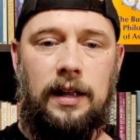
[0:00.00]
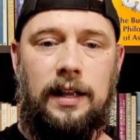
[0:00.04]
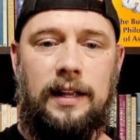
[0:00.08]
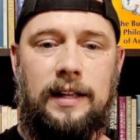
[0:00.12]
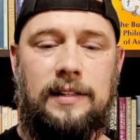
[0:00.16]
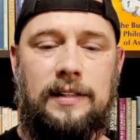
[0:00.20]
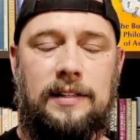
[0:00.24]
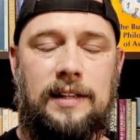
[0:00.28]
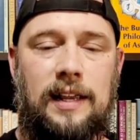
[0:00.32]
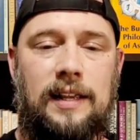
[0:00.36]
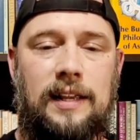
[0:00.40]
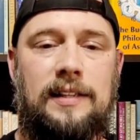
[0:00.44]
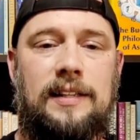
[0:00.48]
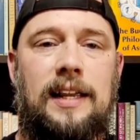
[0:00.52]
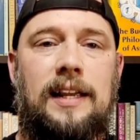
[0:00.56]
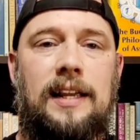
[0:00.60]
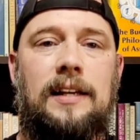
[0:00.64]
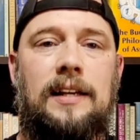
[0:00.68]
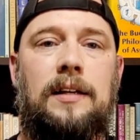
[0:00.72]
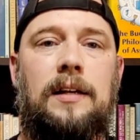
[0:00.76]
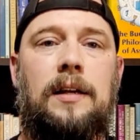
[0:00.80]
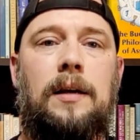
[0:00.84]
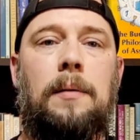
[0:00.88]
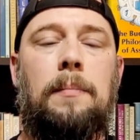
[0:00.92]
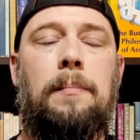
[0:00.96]
is
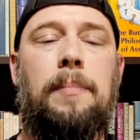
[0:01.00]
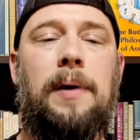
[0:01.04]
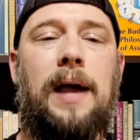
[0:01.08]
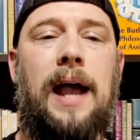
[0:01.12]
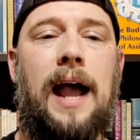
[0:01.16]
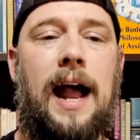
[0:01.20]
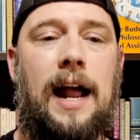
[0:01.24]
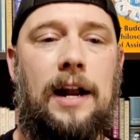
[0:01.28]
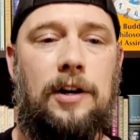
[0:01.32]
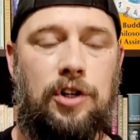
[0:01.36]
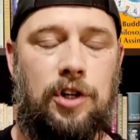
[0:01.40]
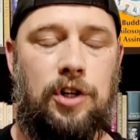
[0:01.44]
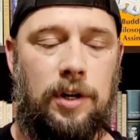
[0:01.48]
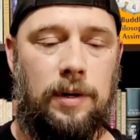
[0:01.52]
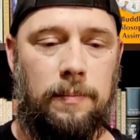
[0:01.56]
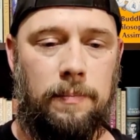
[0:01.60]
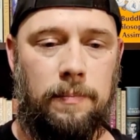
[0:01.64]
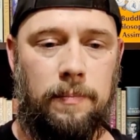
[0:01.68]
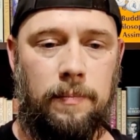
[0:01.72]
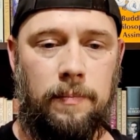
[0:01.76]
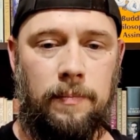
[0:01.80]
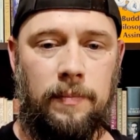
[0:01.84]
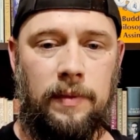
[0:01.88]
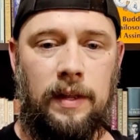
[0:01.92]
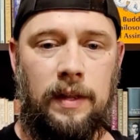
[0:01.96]
in compassion
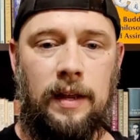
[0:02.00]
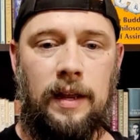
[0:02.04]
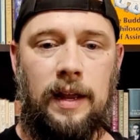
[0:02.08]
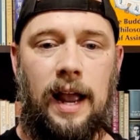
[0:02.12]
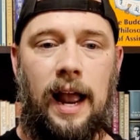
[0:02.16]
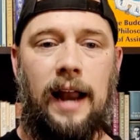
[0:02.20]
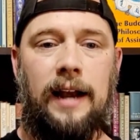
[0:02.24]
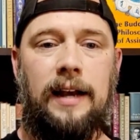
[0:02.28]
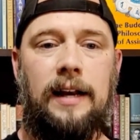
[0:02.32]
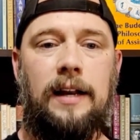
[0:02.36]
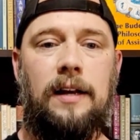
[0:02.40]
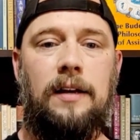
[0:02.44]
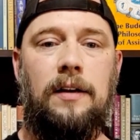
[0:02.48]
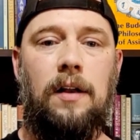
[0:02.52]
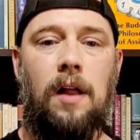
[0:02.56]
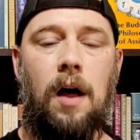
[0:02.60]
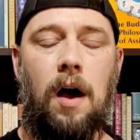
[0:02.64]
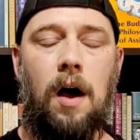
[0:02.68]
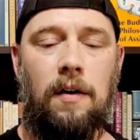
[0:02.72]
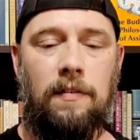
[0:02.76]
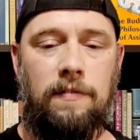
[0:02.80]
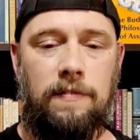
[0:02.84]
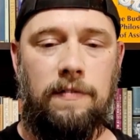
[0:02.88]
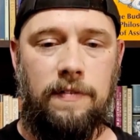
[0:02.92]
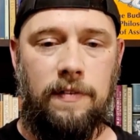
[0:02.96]
and in
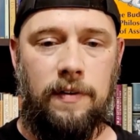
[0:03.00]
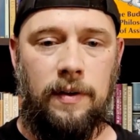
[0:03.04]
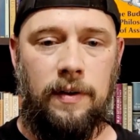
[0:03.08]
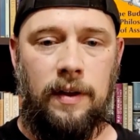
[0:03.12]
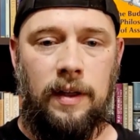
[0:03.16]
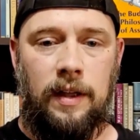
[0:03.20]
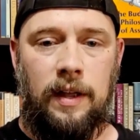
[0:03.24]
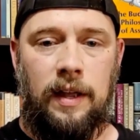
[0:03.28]
love.